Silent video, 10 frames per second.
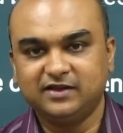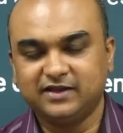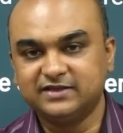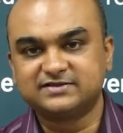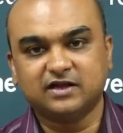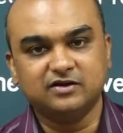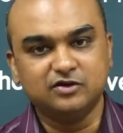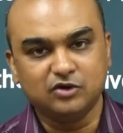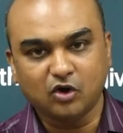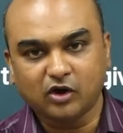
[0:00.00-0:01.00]
is
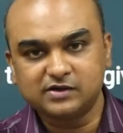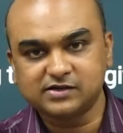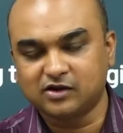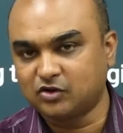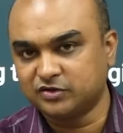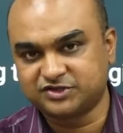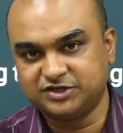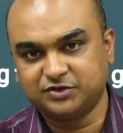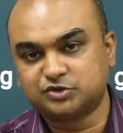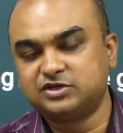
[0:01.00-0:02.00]
not a
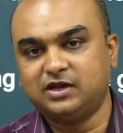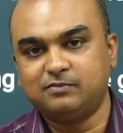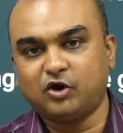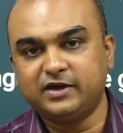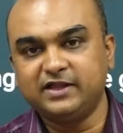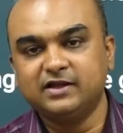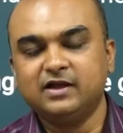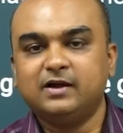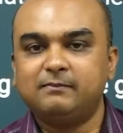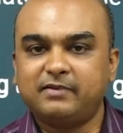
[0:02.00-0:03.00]
constitutional body,
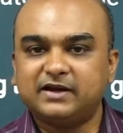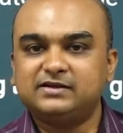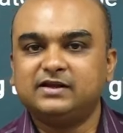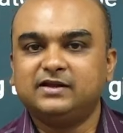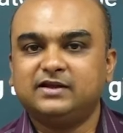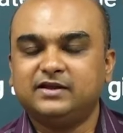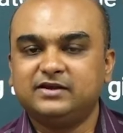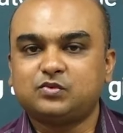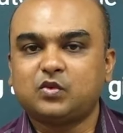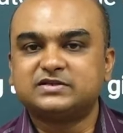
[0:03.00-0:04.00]
but
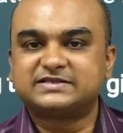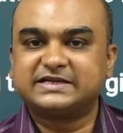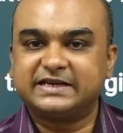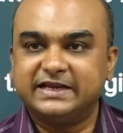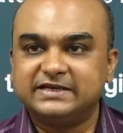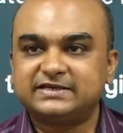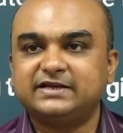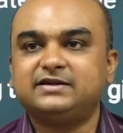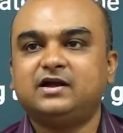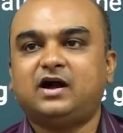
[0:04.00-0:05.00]
it was
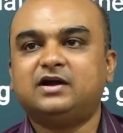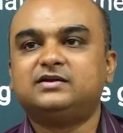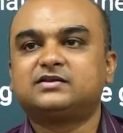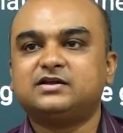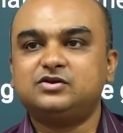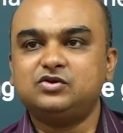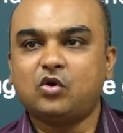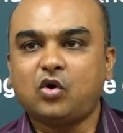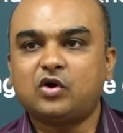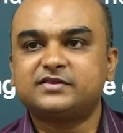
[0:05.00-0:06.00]
created under the
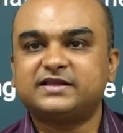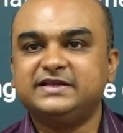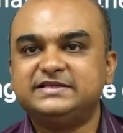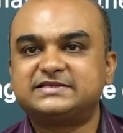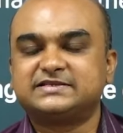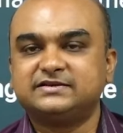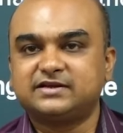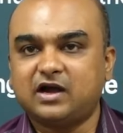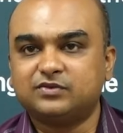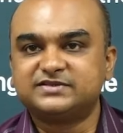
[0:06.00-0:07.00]
North Eastern
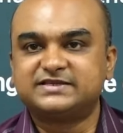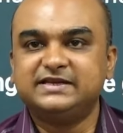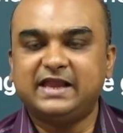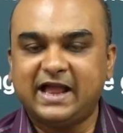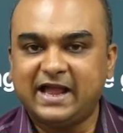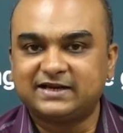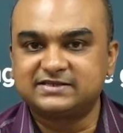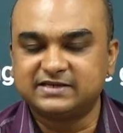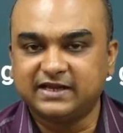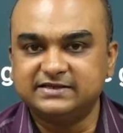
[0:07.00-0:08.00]
Council
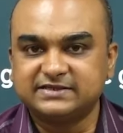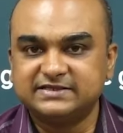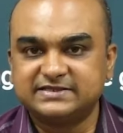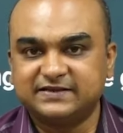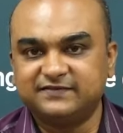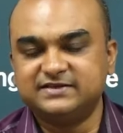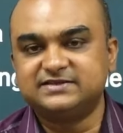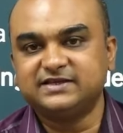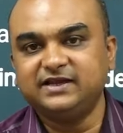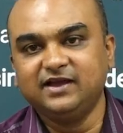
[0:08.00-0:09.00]
Act nineteen
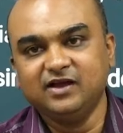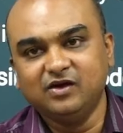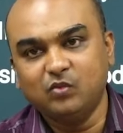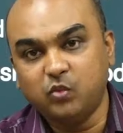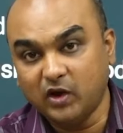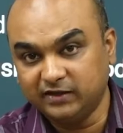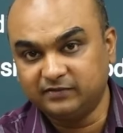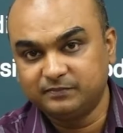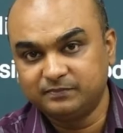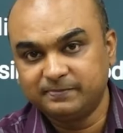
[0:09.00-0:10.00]
seventy-one.
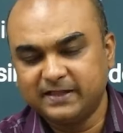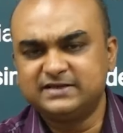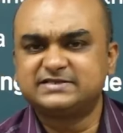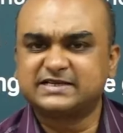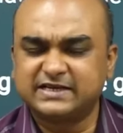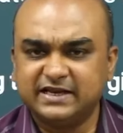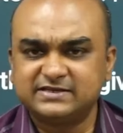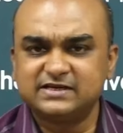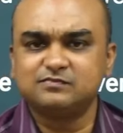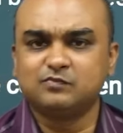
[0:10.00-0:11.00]
It is
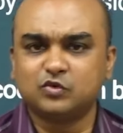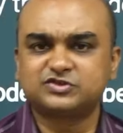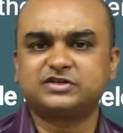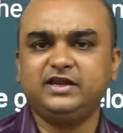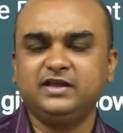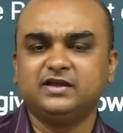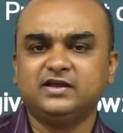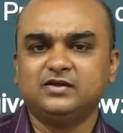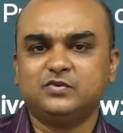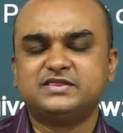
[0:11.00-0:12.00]
created mostly
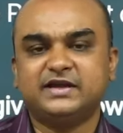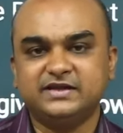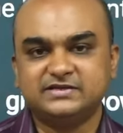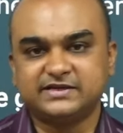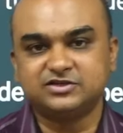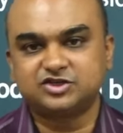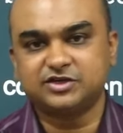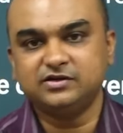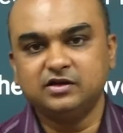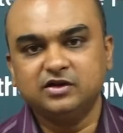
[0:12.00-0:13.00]
with the
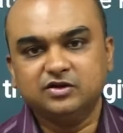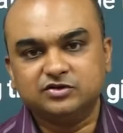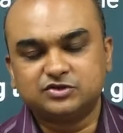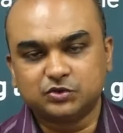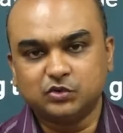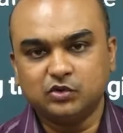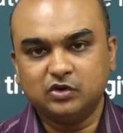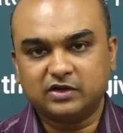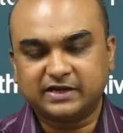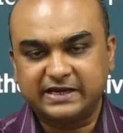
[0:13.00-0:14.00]
intention to
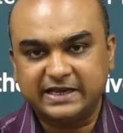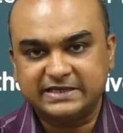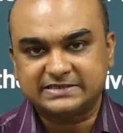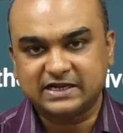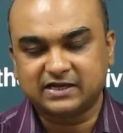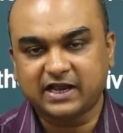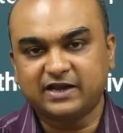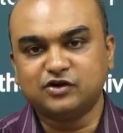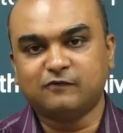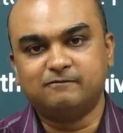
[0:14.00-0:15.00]
create a
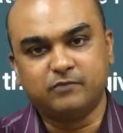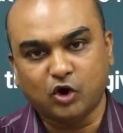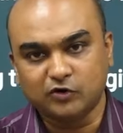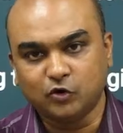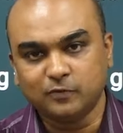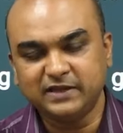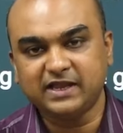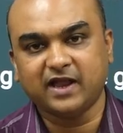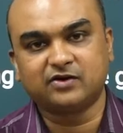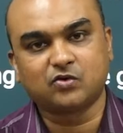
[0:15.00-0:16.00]
kind of bonhomie
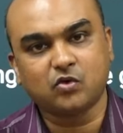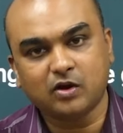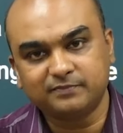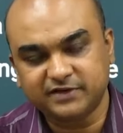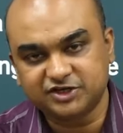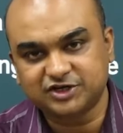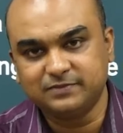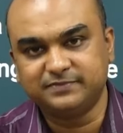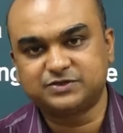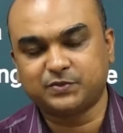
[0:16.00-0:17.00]
and
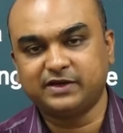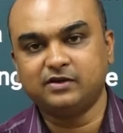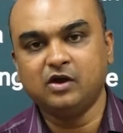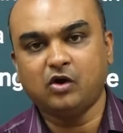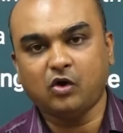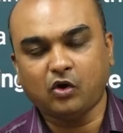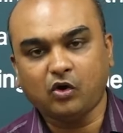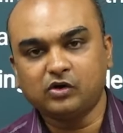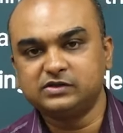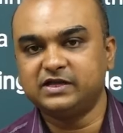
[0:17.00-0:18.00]
cooperation between
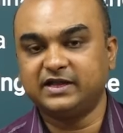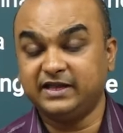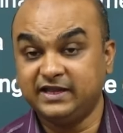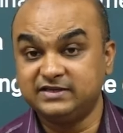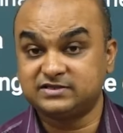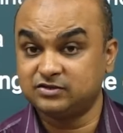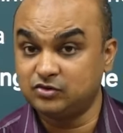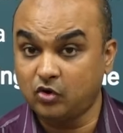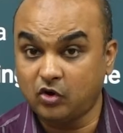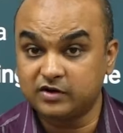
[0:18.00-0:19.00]
all the eight
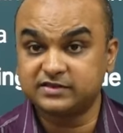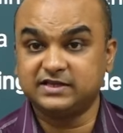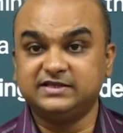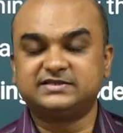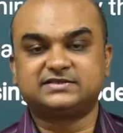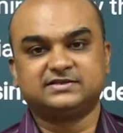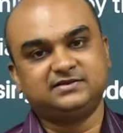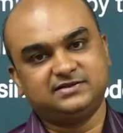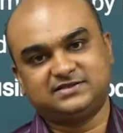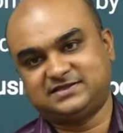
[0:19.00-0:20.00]
northeastern
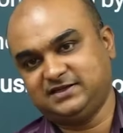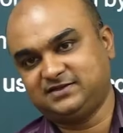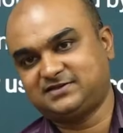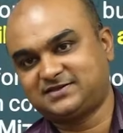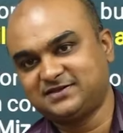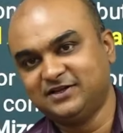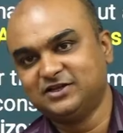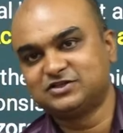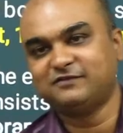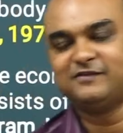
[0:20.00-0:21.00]
states. So when